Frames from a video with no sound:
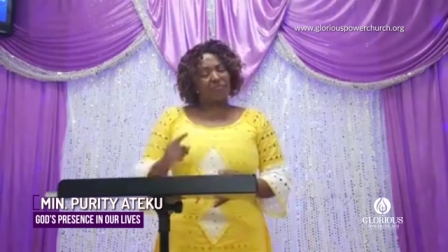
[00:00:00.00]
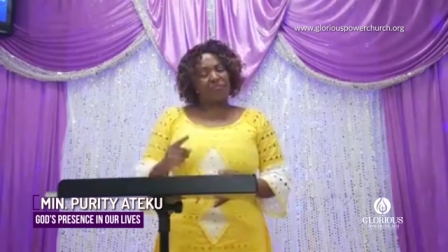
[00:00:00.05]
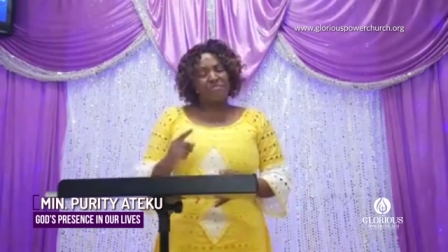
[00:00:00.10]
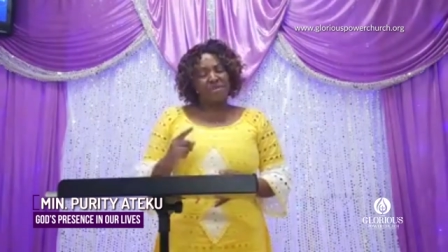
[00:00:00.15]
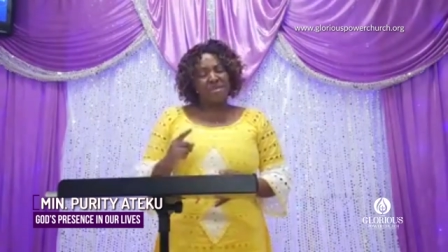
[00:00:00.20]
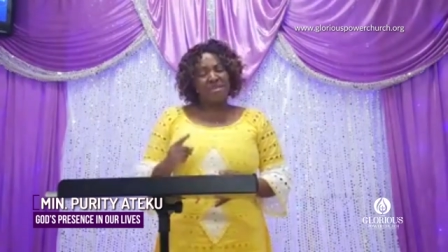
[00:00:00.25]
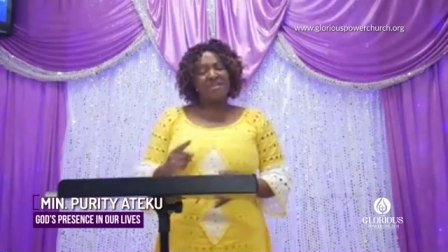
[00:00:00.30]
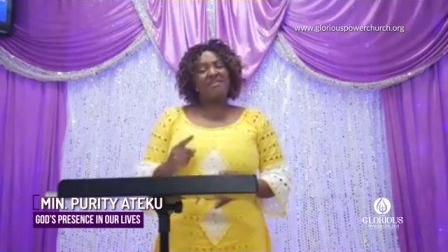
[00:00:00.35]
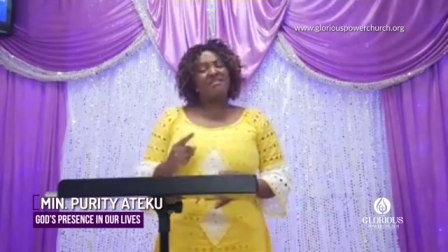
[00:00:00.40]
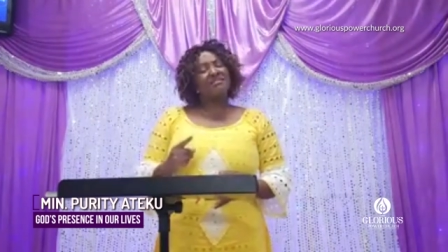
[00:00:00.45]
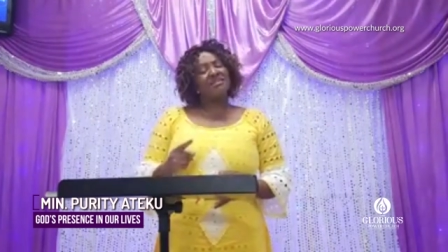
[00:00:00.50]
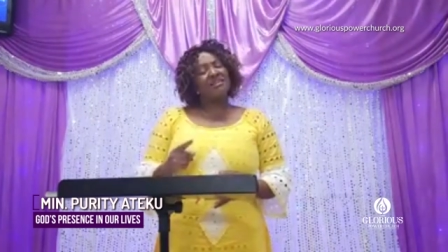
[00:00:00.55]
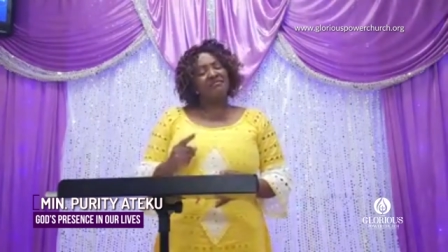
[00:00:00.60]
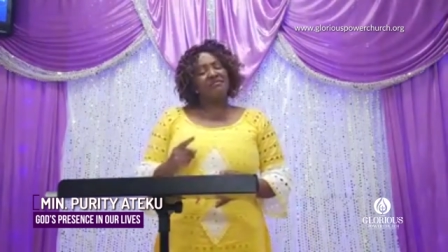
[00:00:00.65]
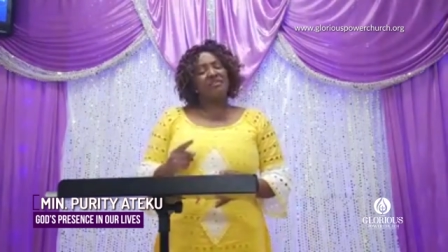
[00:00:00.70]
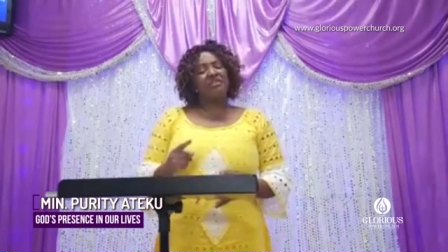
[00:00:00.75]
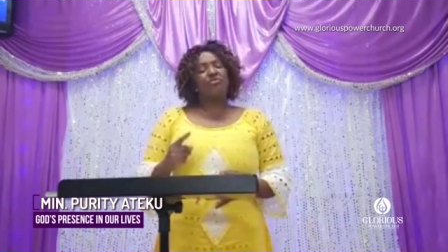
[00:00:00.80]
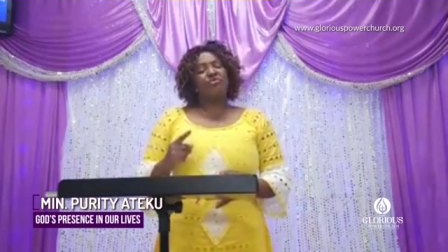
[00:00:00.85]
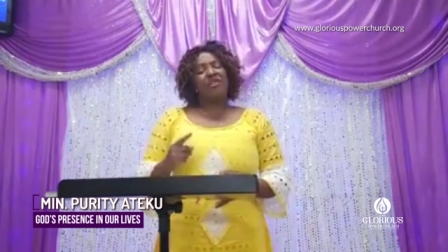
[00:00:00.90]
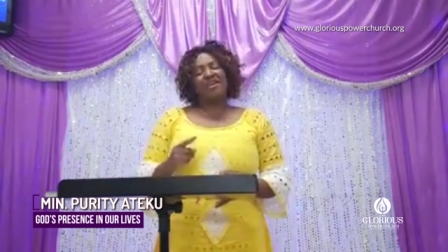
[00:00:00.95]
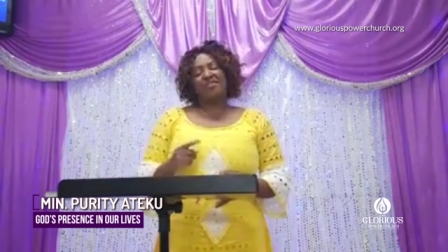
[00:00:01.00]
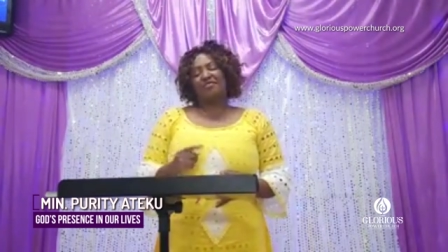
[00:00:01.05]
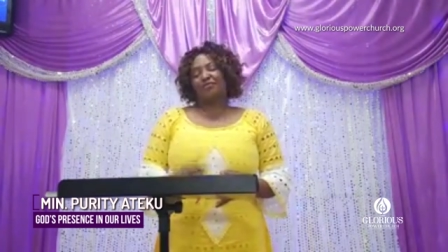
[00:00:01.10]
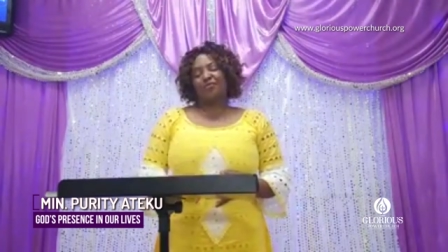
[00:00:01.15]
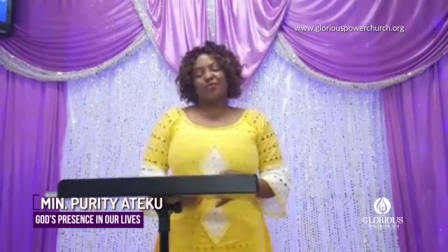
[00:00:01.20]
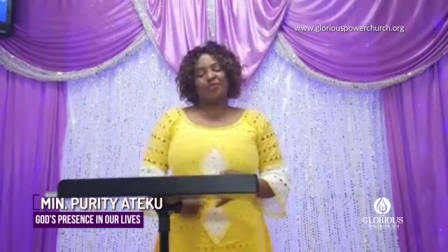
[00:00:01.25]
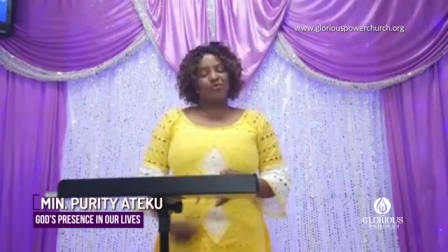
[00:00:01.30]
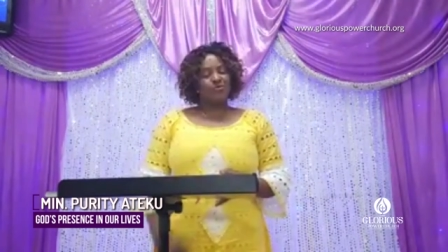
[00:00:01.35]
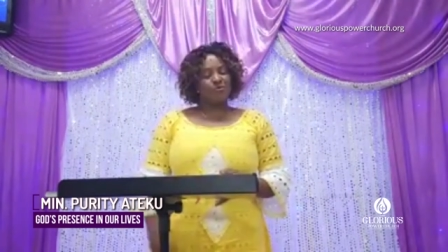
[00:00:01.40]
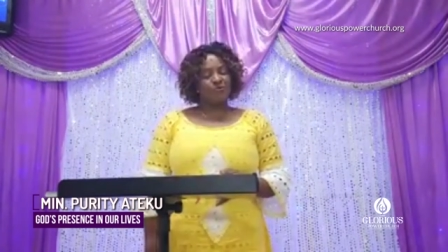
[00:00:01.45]
me living right
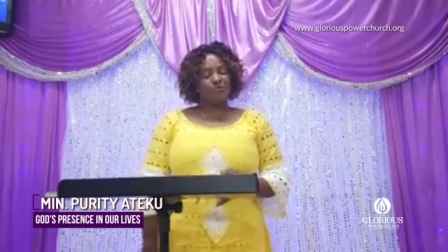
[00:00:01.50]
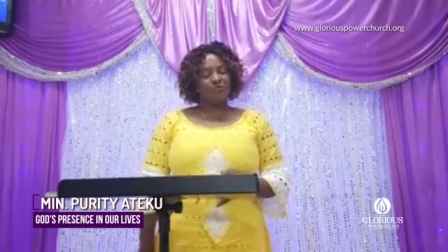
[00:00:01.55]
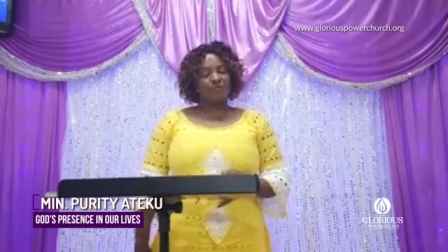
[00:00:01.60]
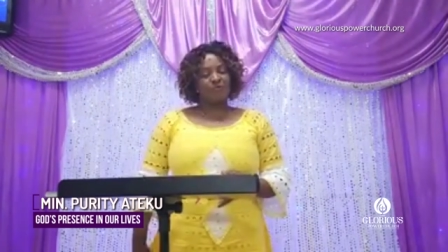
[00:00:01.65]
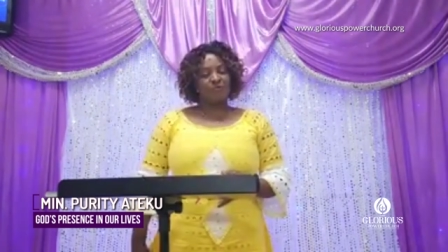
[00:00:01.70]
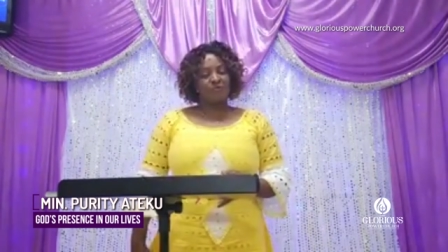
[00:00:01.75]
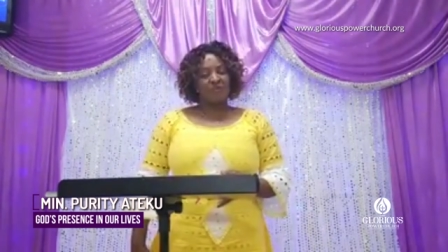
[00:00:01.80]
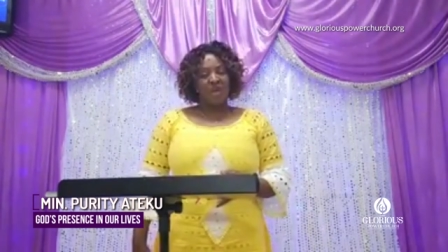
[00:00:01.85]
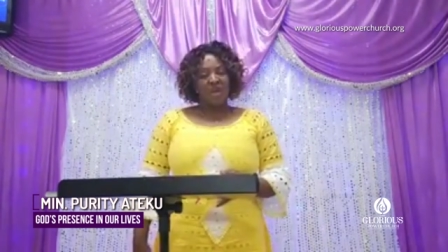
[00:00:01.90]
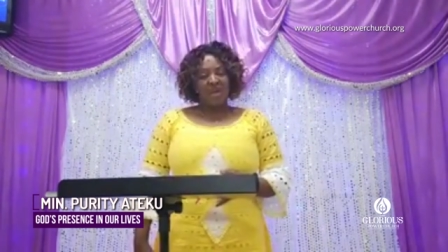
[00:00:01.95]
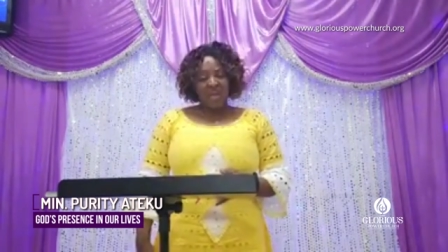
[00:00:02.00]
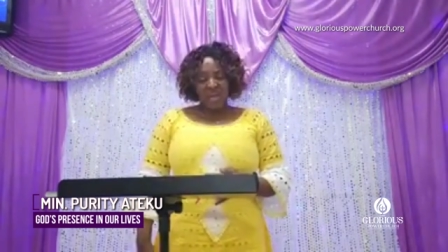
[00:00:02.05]
for you.